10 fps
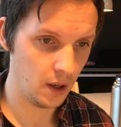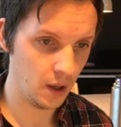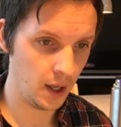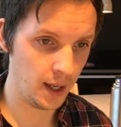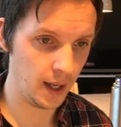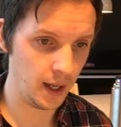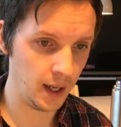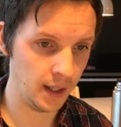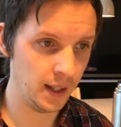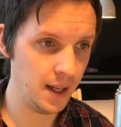
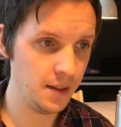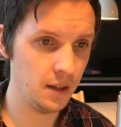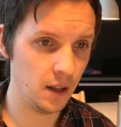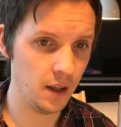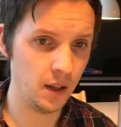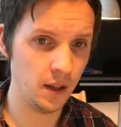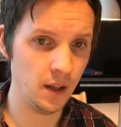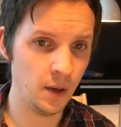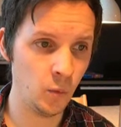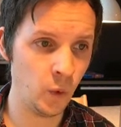And then
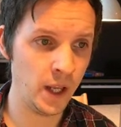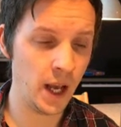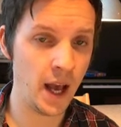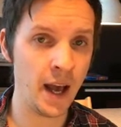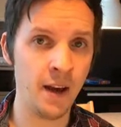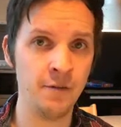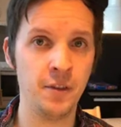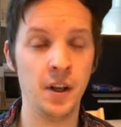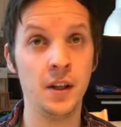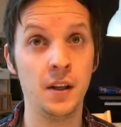we
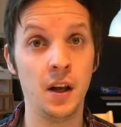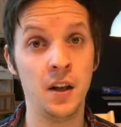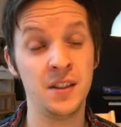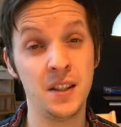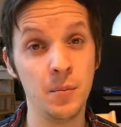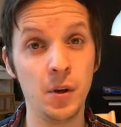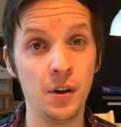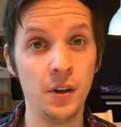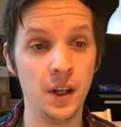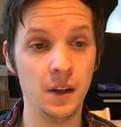have a
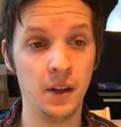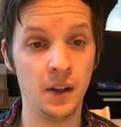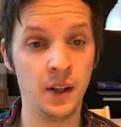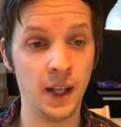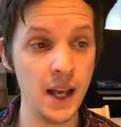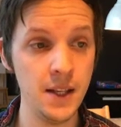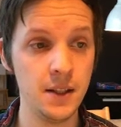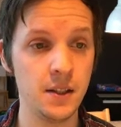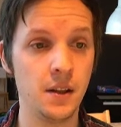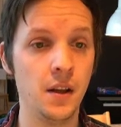similar
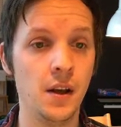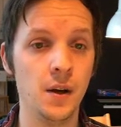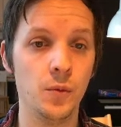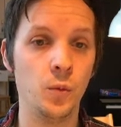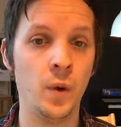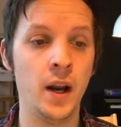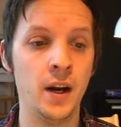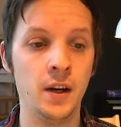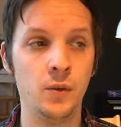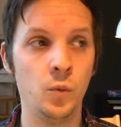case
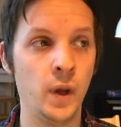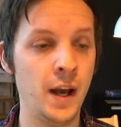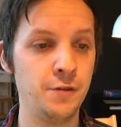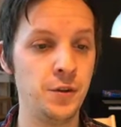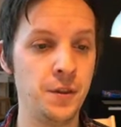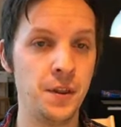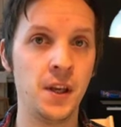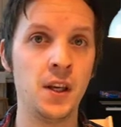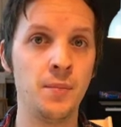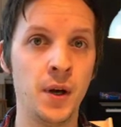where we have to
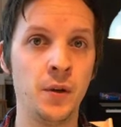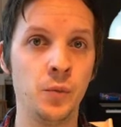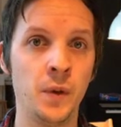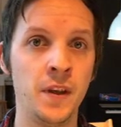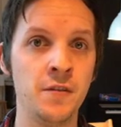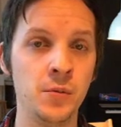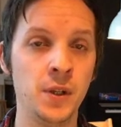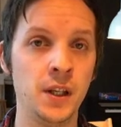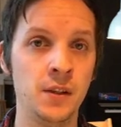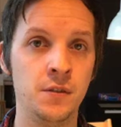think about, whenever
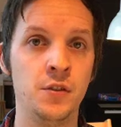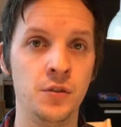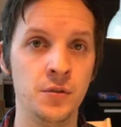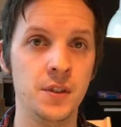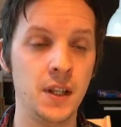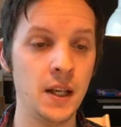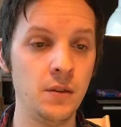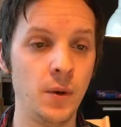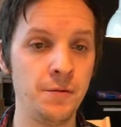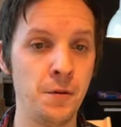we introduce
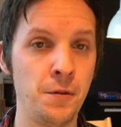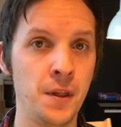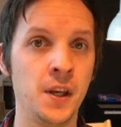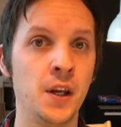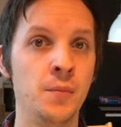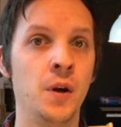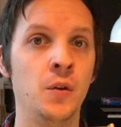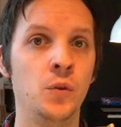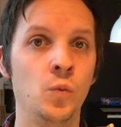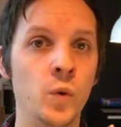state, we have to think
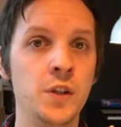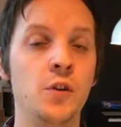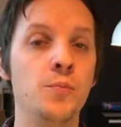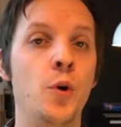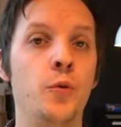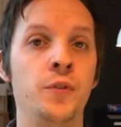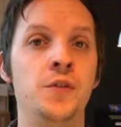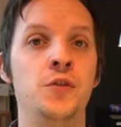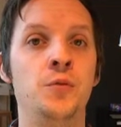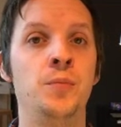about which
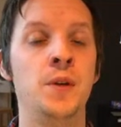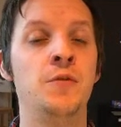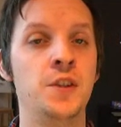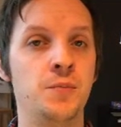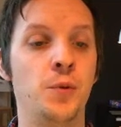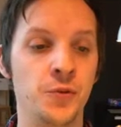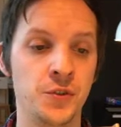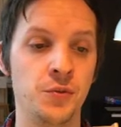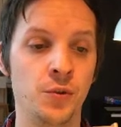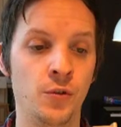component should be
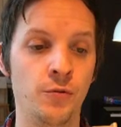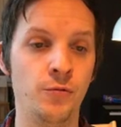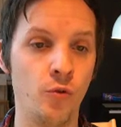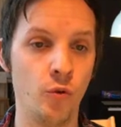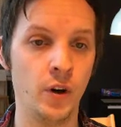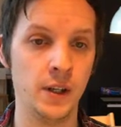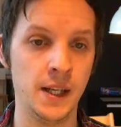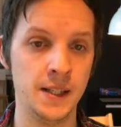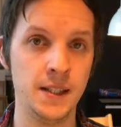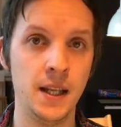responsible for
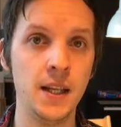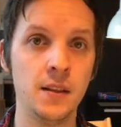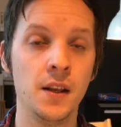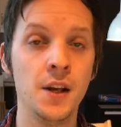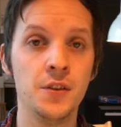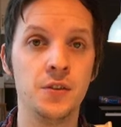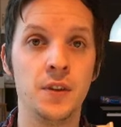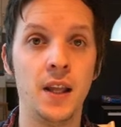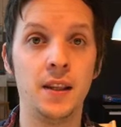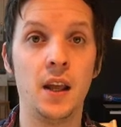this state,
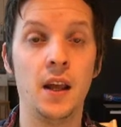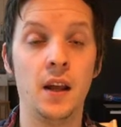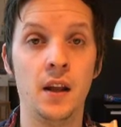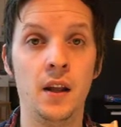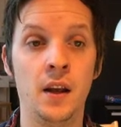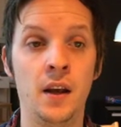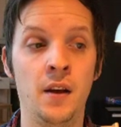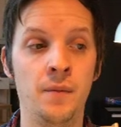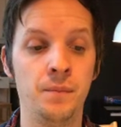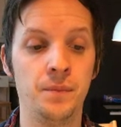so that
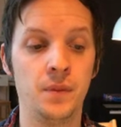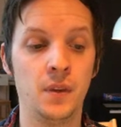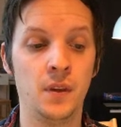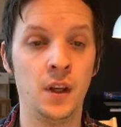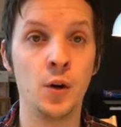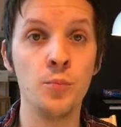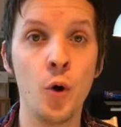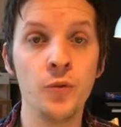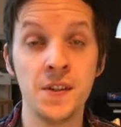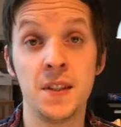the
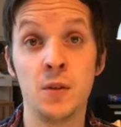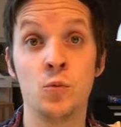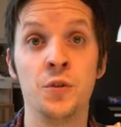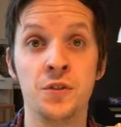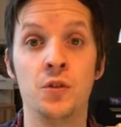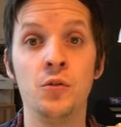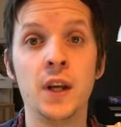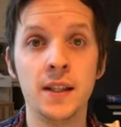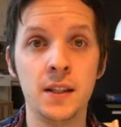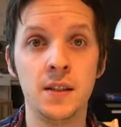components that wants to
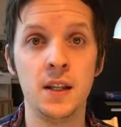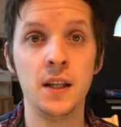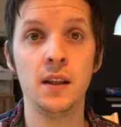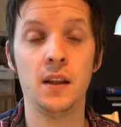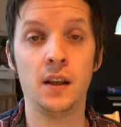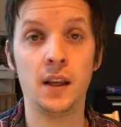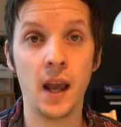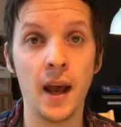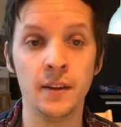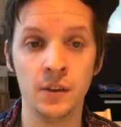look at that state
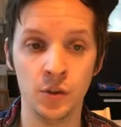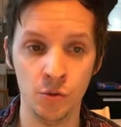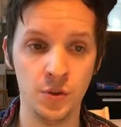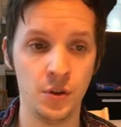can do